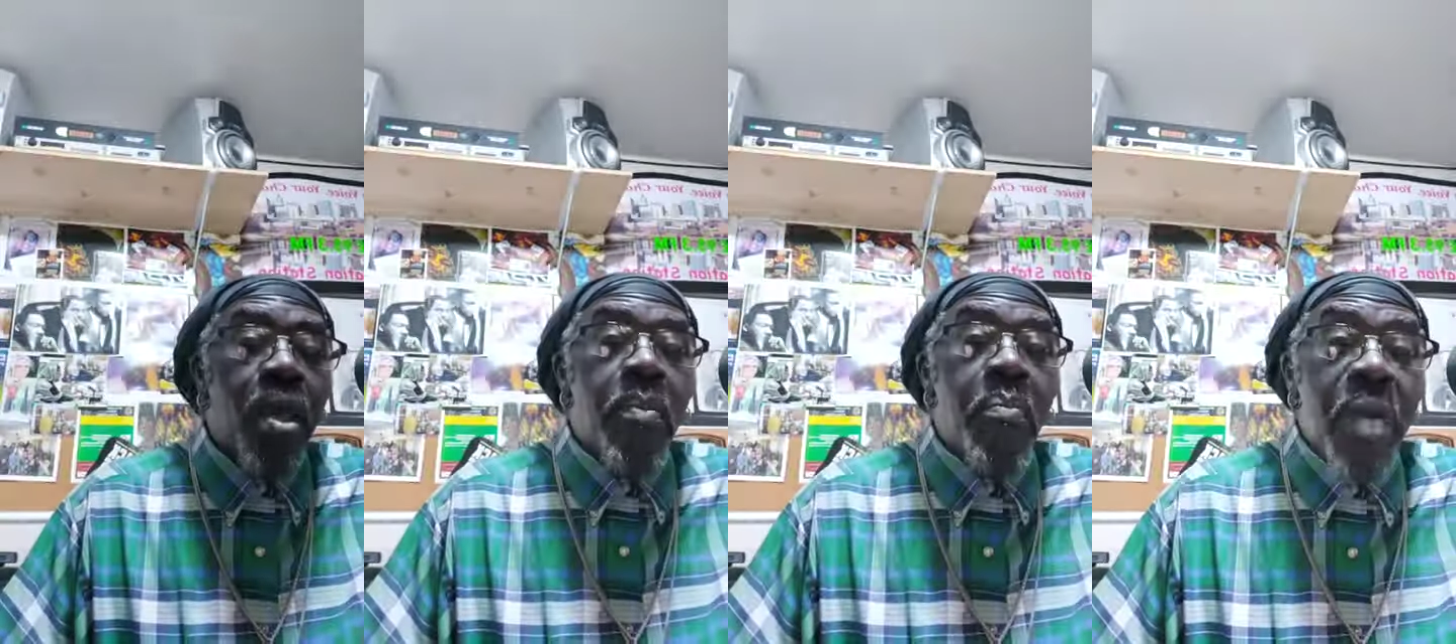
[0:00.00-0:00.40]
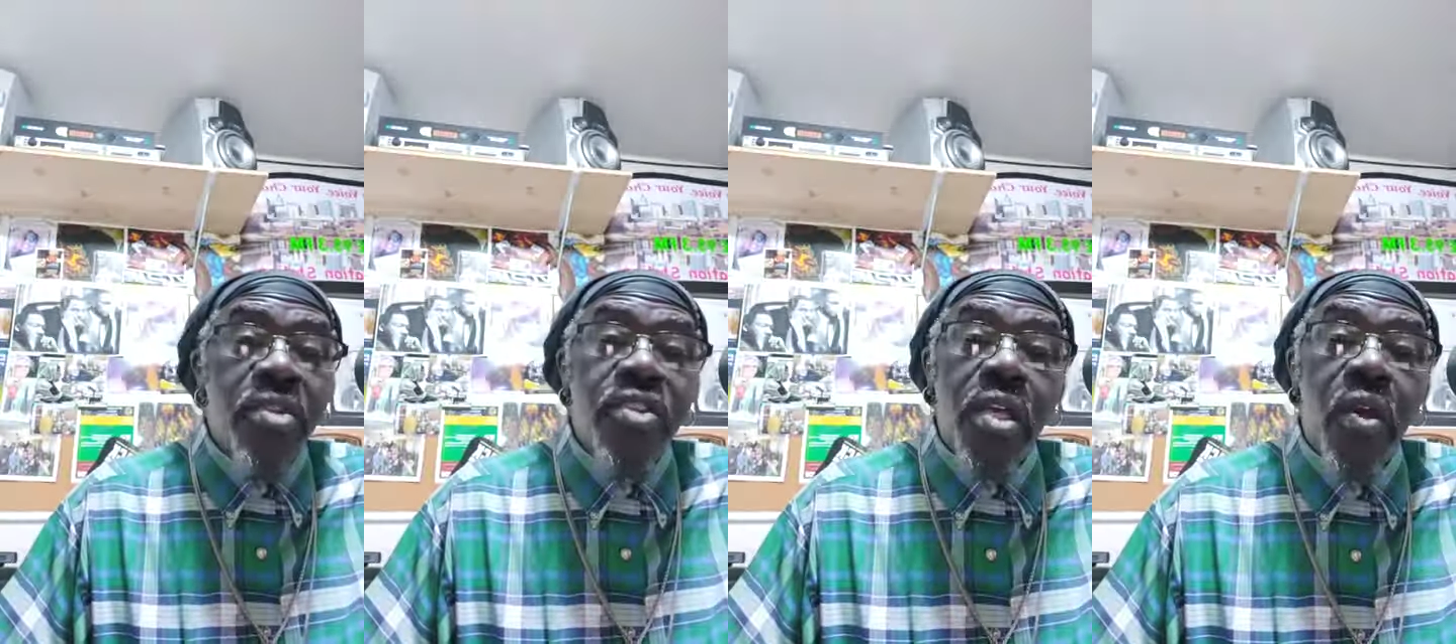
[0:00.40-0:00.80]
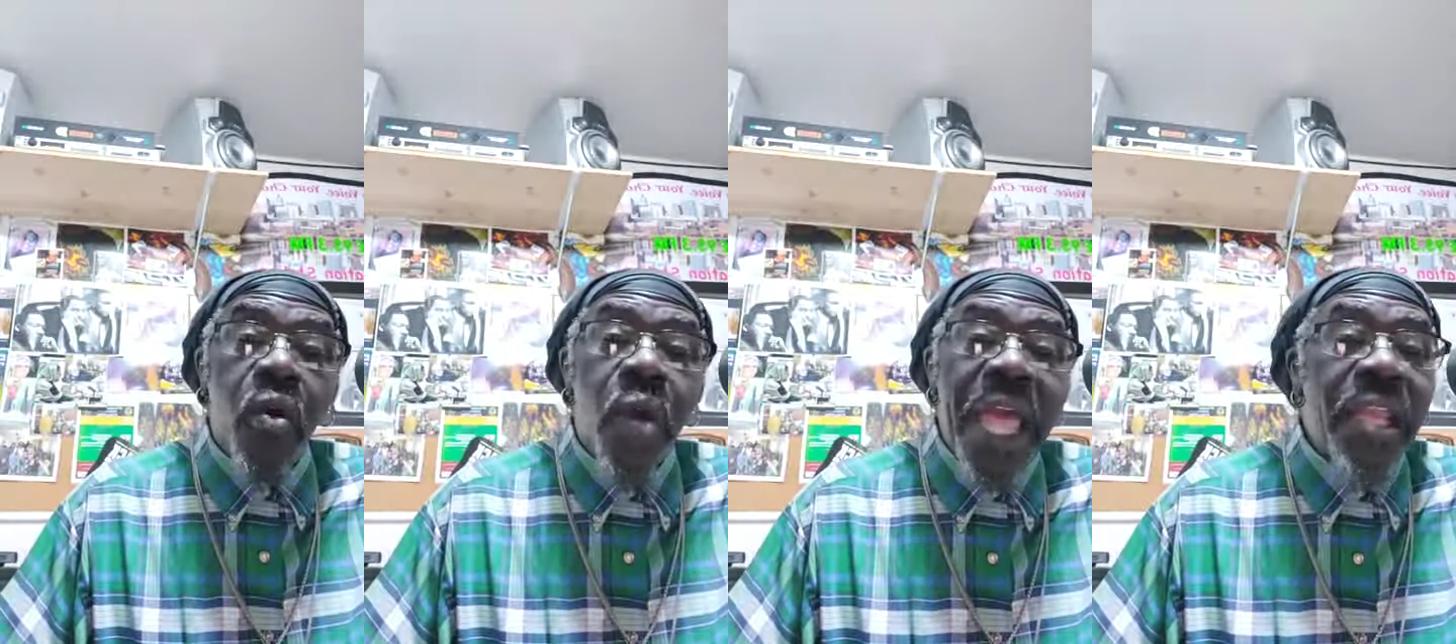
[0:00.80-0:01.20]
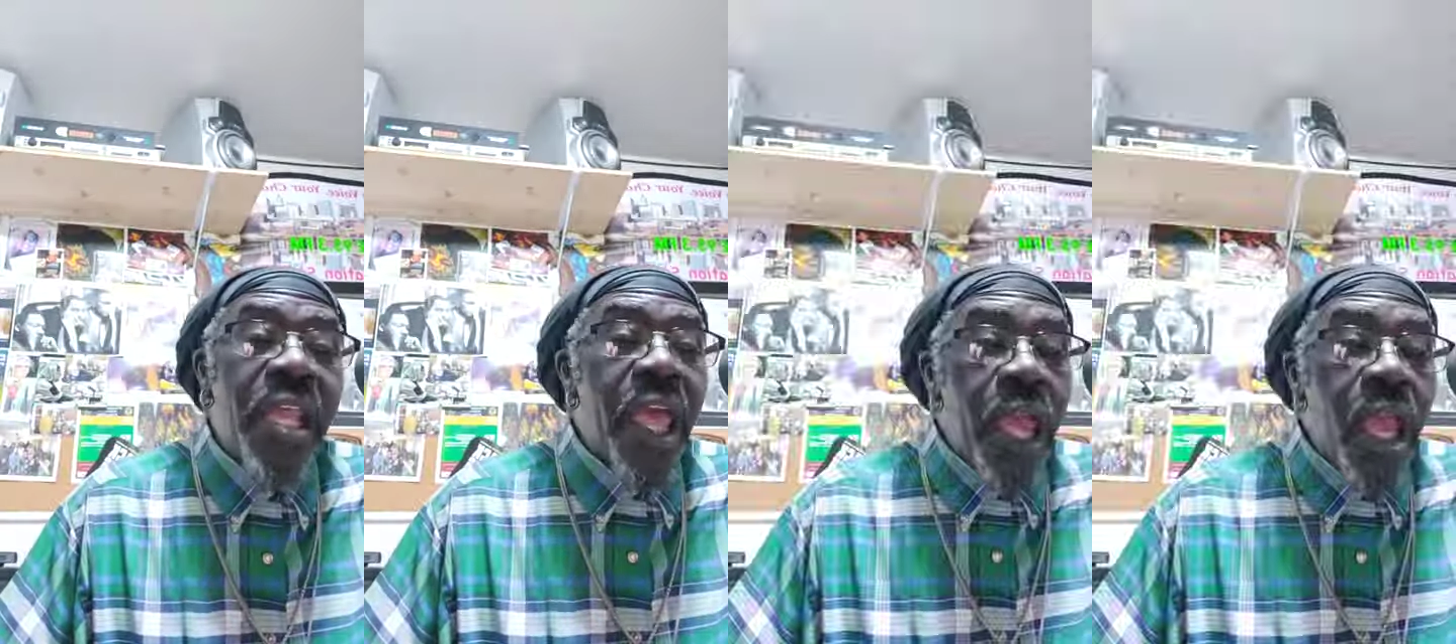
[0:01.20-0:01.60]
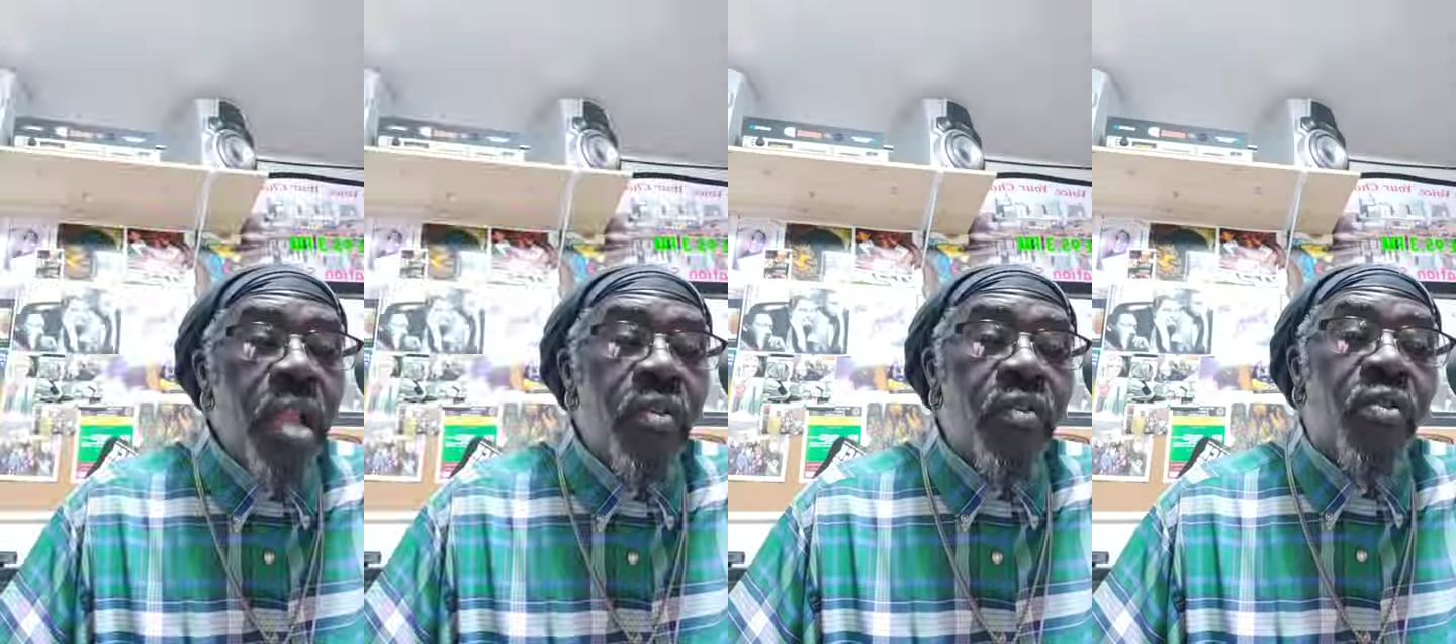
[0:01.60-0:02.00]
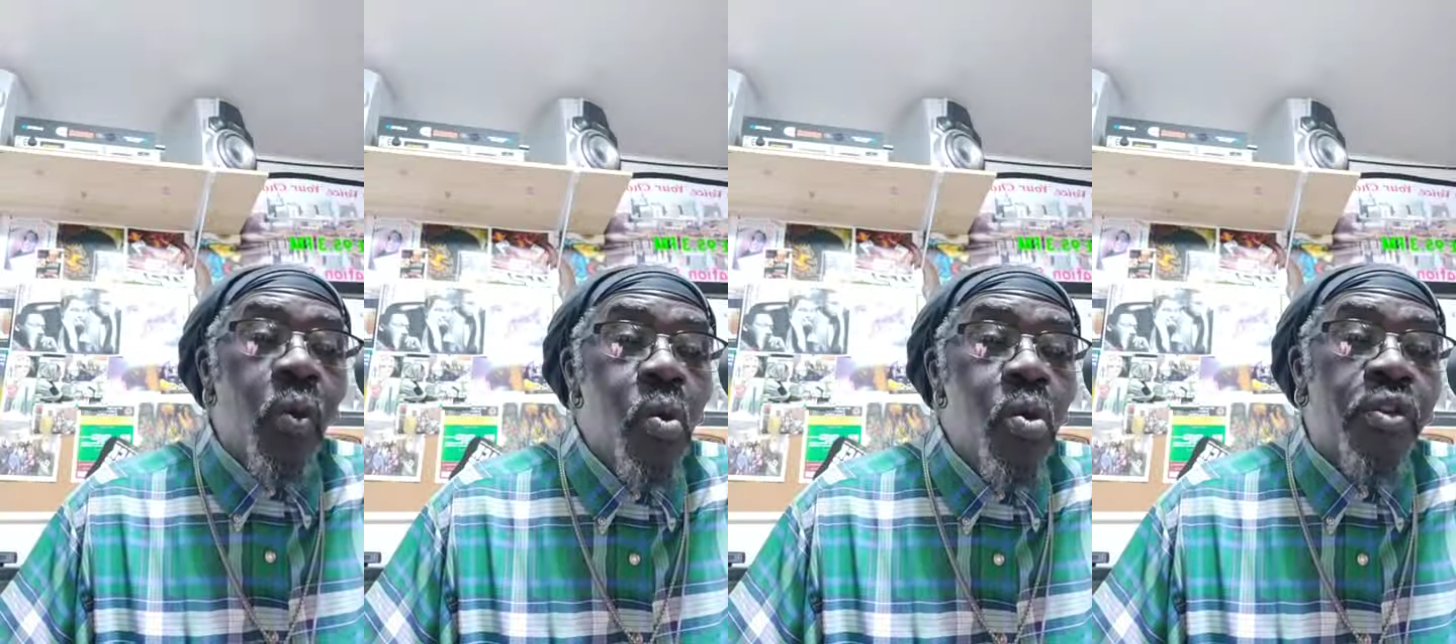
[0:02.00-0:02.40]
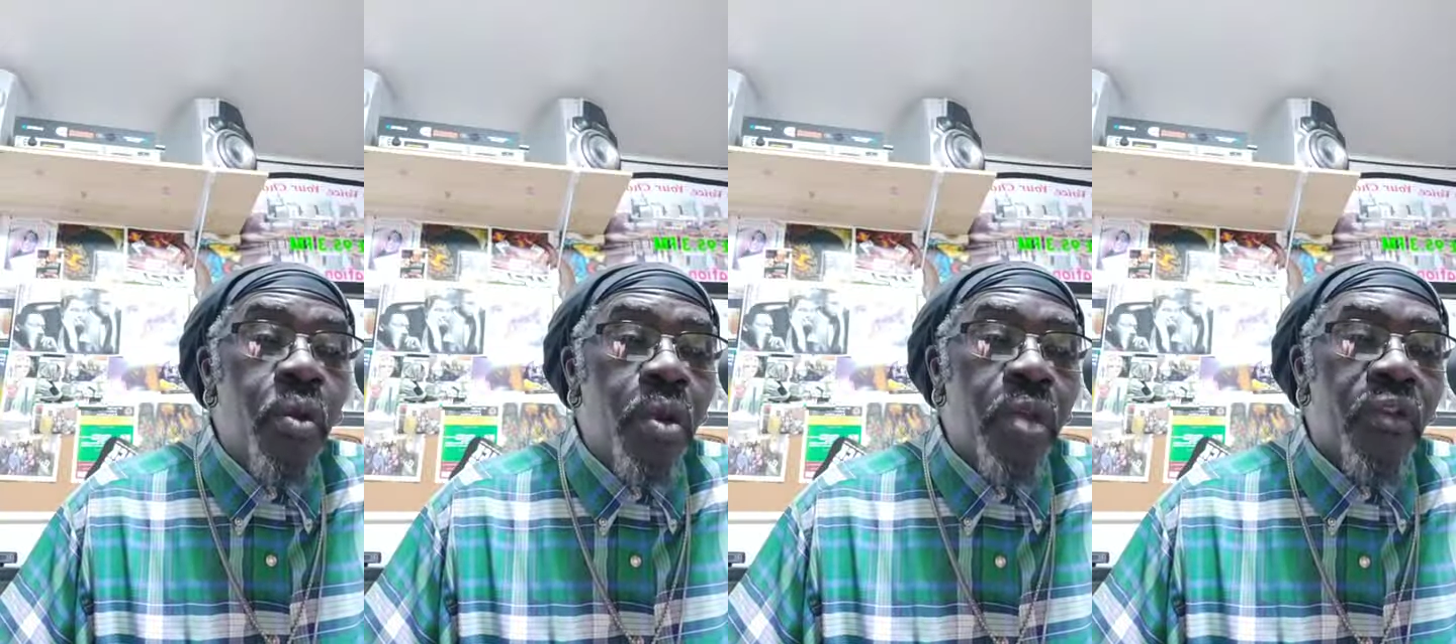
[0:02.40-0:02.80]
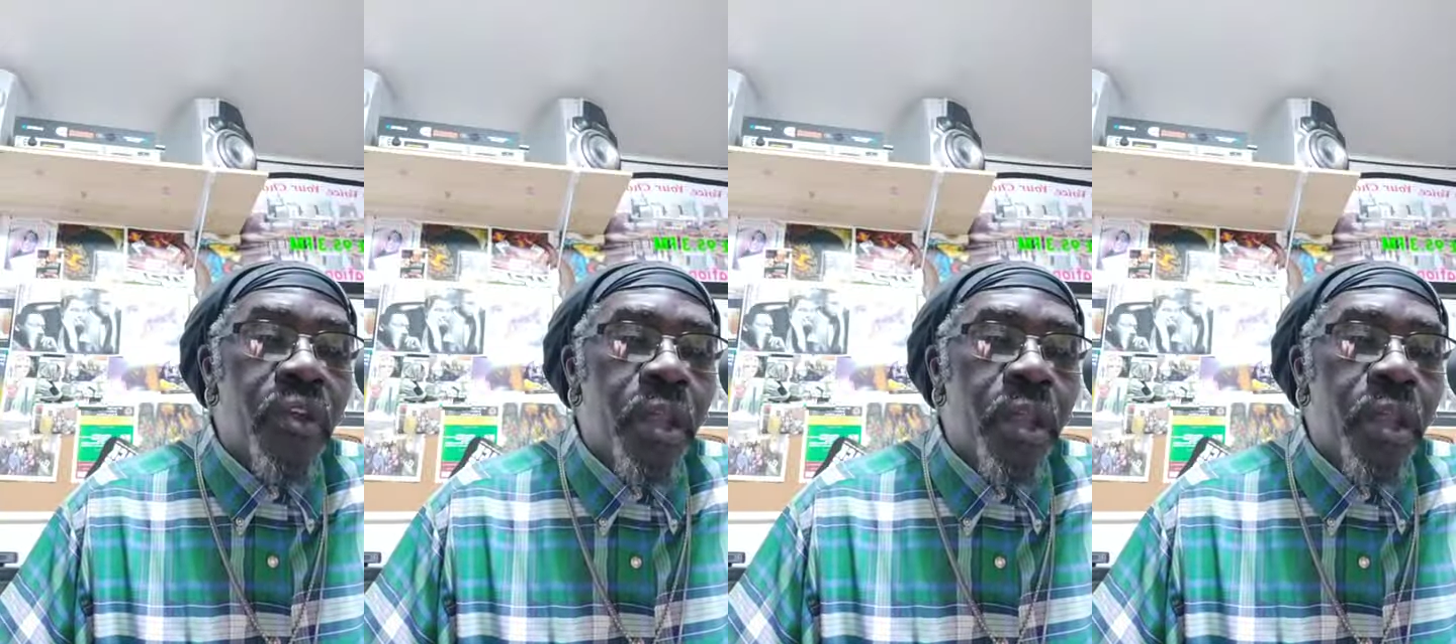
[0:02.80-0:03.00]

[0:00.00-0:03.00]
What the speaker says: Mexico had 8 school shootings in